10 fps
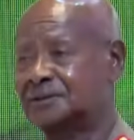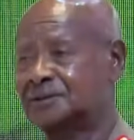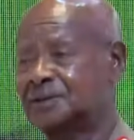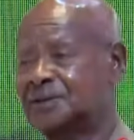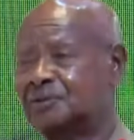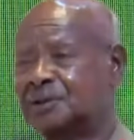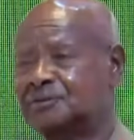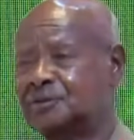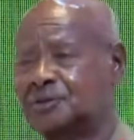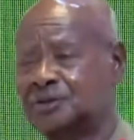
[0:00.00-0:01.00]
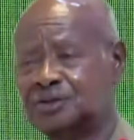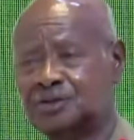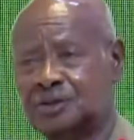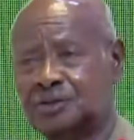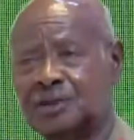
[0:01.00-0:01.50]
So when we came to know the
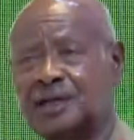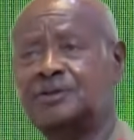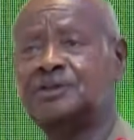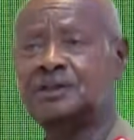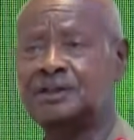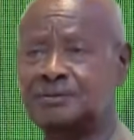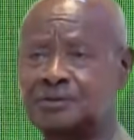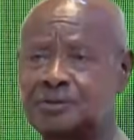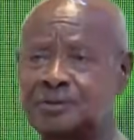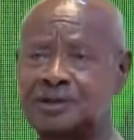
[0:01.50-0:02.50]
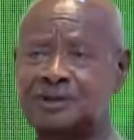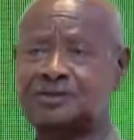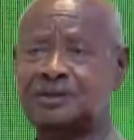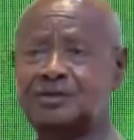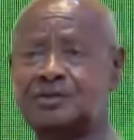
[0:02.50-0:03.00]
story, we arrested them. We
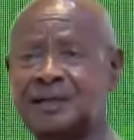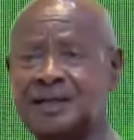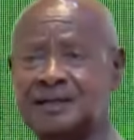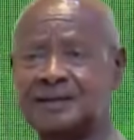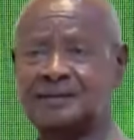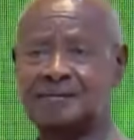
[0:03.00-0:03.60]
arrested Rubani.